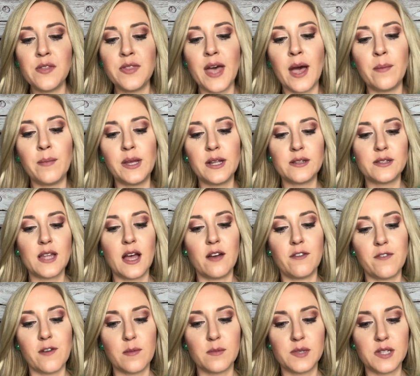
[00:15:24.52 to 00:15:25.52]
that means
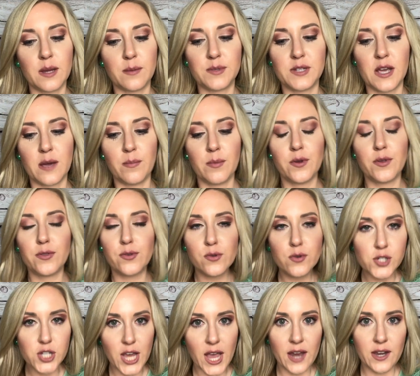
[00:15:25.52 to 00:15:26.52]
that from September
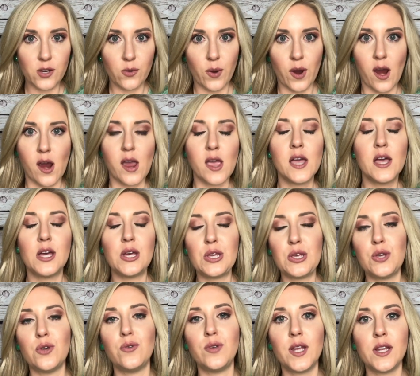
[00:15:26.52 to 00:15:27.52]
through January,
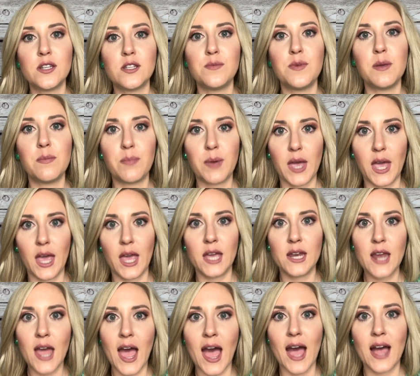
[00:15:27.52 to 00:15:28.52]
you need to be
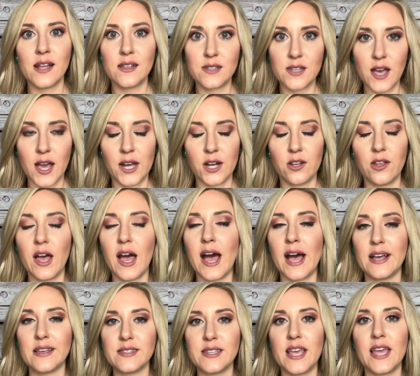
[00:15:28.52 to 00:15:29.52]
paid at title
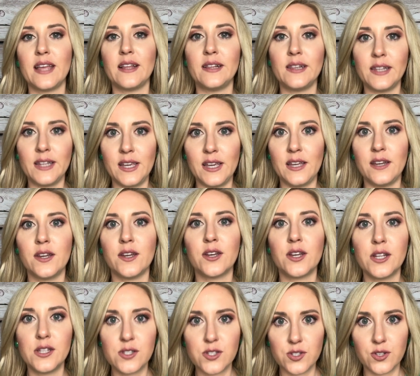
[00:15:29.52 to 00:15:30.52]
as a lead
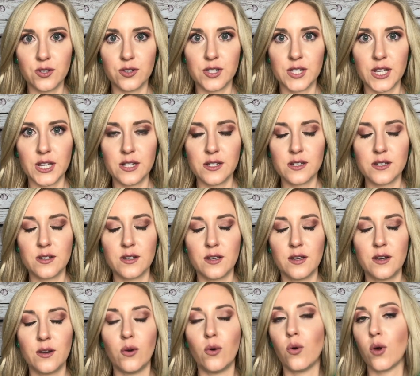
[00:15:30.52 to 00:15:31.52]
consultant
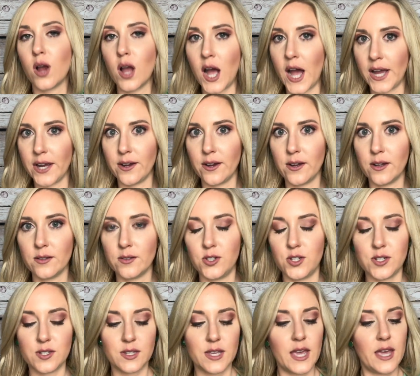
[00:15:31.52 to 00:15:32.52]
or higher. You
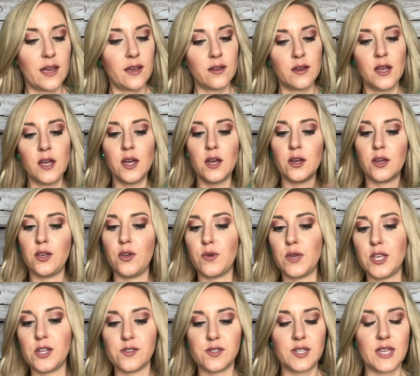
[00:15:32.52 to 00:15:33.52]
just can't you
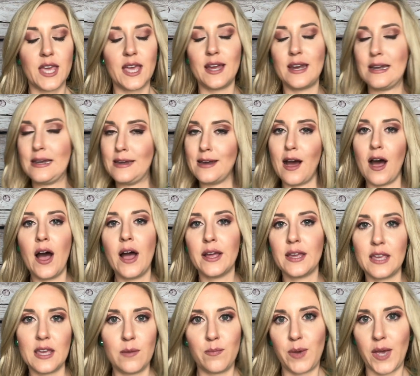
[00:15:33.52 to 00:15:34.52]
just can't
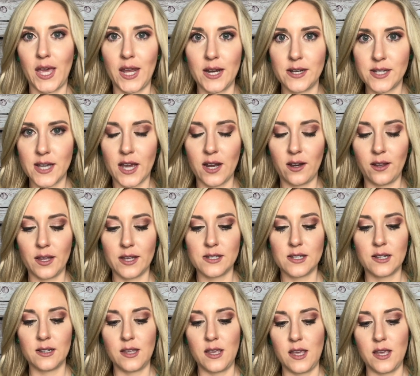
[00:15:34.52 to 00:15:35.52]
not get paid at title as
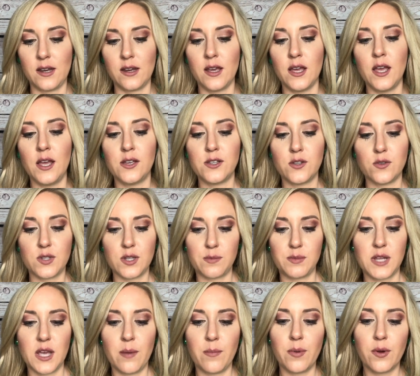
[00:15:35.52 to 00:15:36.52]
a lead. So
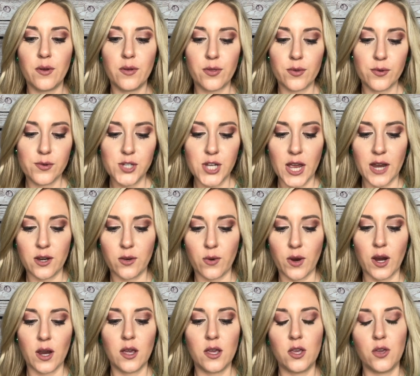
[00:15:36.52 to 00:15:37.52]
September through
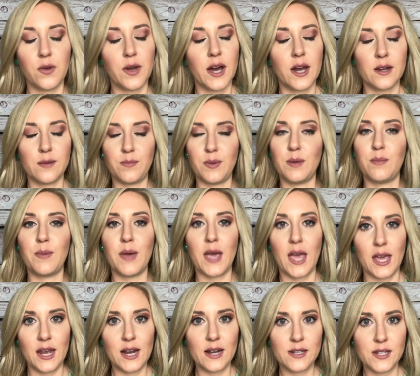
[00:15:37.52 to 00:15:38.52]
January, you got to be
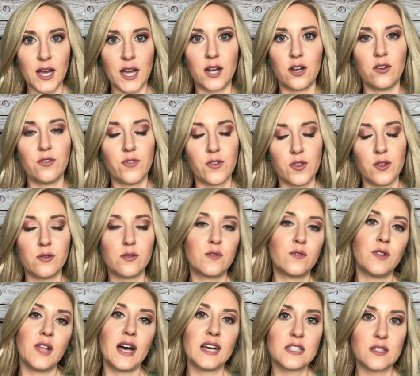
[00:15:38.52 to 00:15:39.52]
paid at title for those
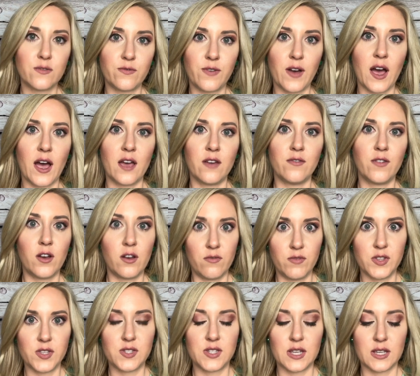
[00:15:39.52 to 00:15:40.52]
last 5 of
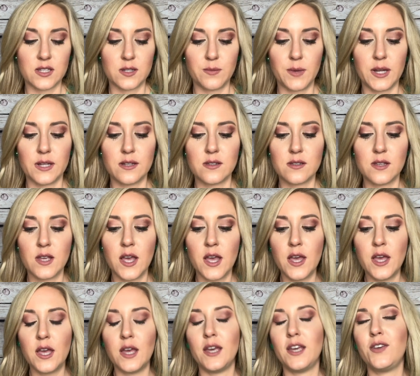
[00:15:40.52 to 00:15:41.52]
the 6 months.
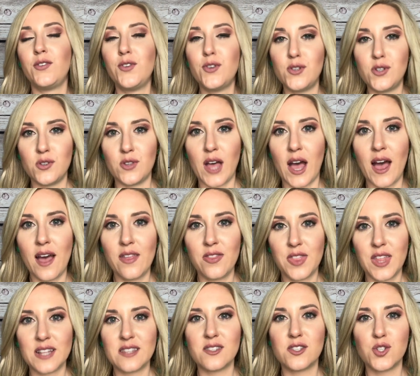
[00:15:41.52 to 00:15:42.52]
If you do that,
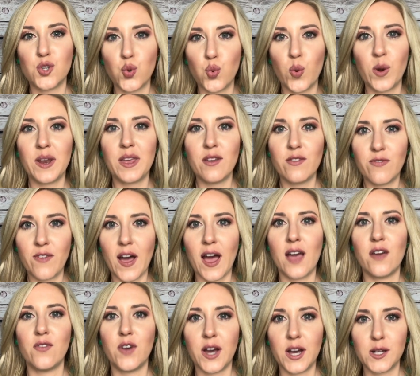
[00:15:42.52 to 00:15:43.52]
that's
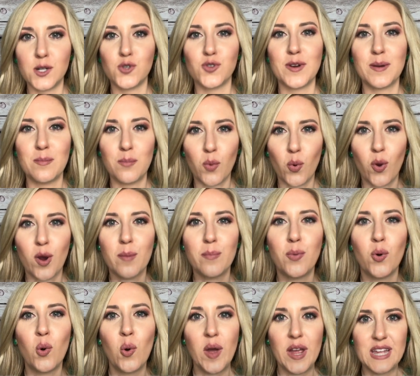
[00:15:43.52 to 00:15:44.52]
2500 more
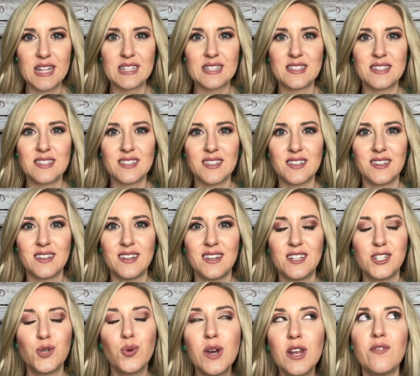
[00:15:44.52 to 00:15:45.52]
points.
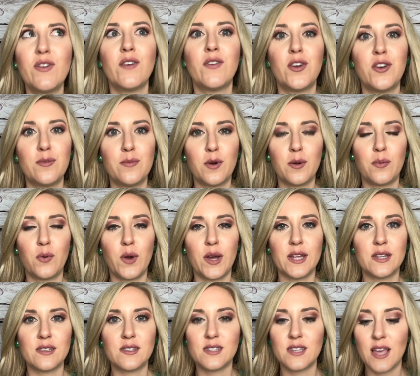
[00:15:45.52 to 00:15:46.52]
2,500 more
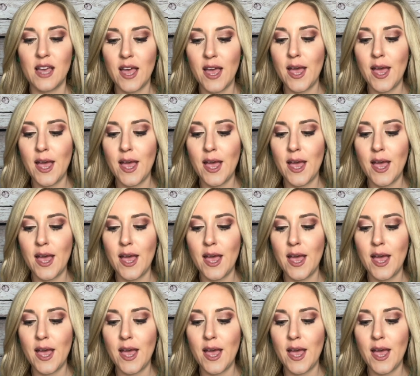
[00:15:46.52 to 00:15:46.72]
points.